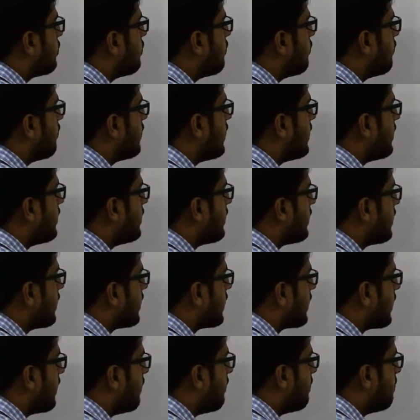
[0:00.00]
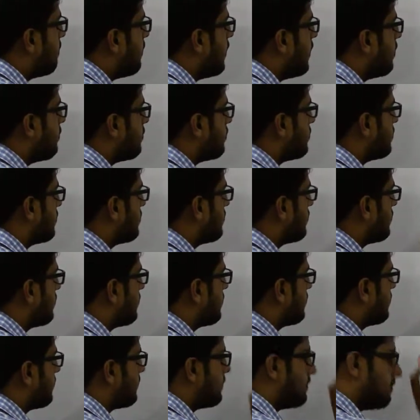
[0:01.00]
covalent compound.
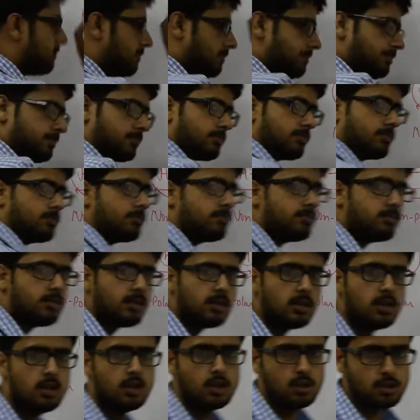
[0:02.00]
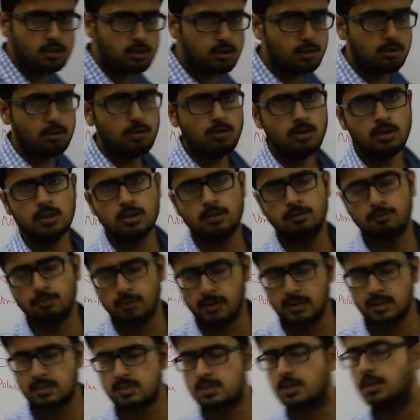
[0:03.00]
So
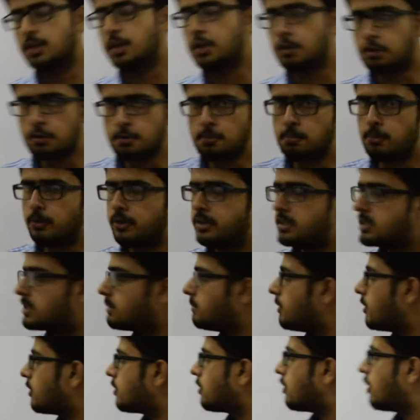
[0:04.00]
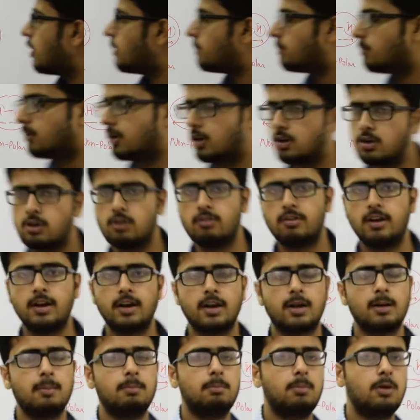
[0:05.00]
we studied 2 points about non-polar
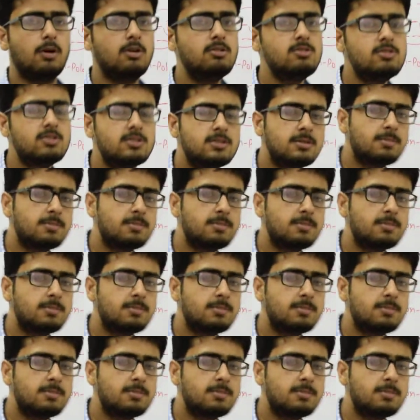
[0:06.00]
covalent compounds.